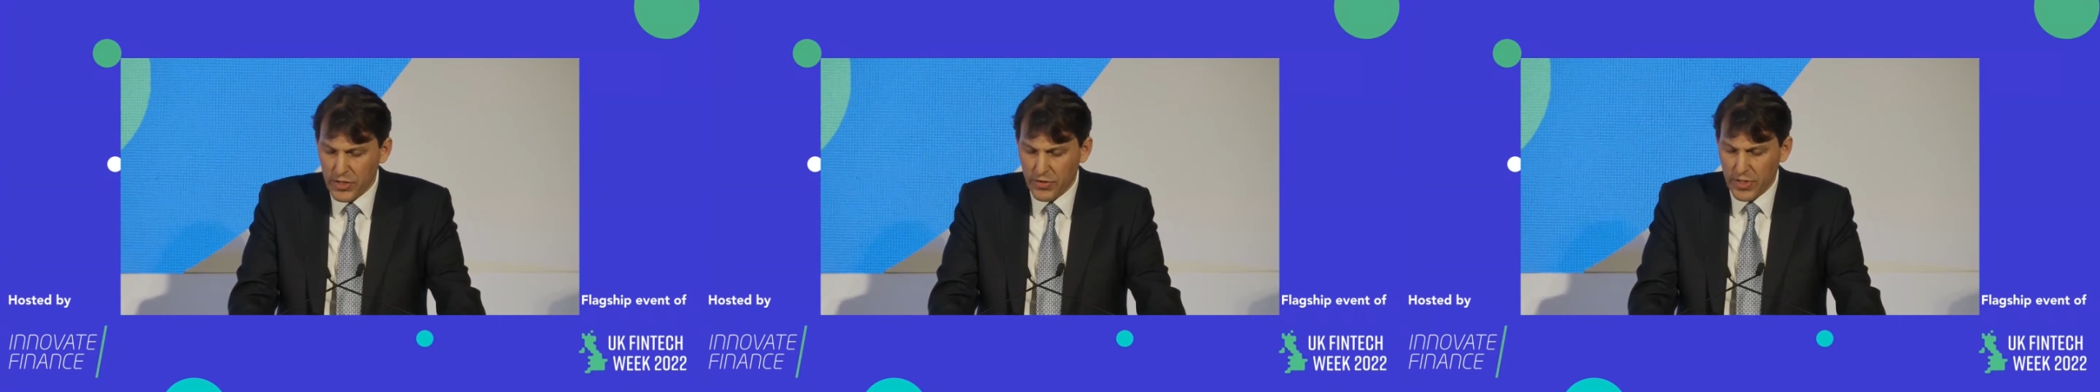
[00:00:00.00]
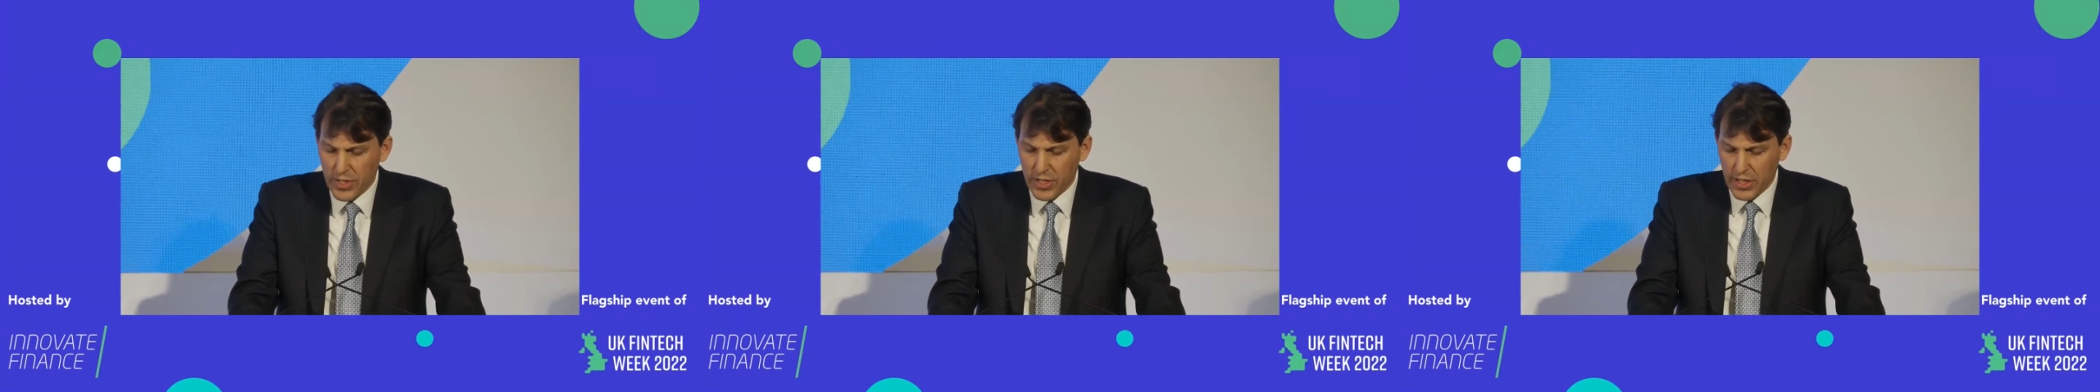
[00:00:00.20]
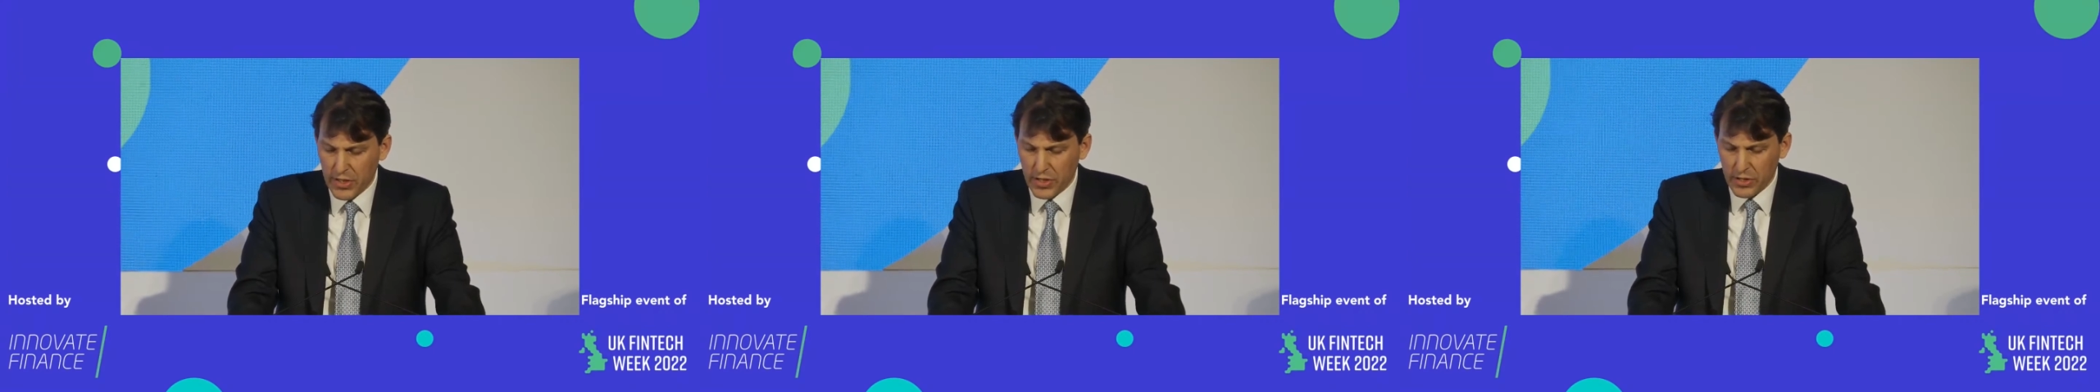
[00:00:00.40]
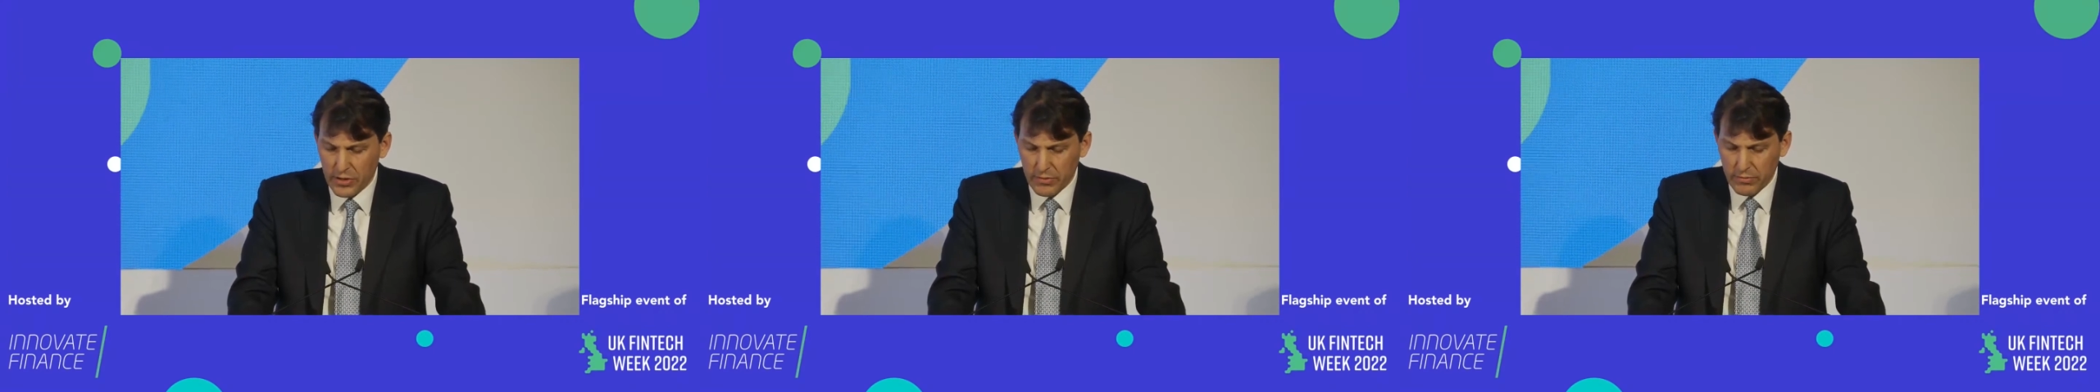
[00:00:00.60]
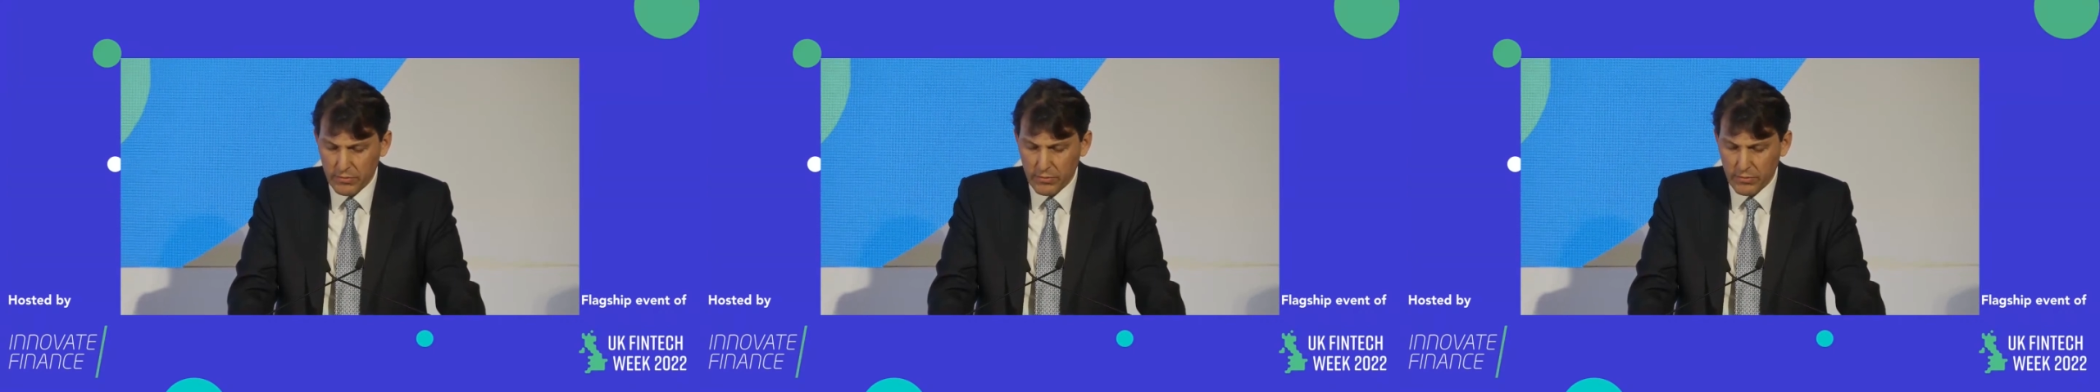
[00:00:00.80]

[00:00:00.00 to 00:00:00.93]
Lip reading: jurisdiction,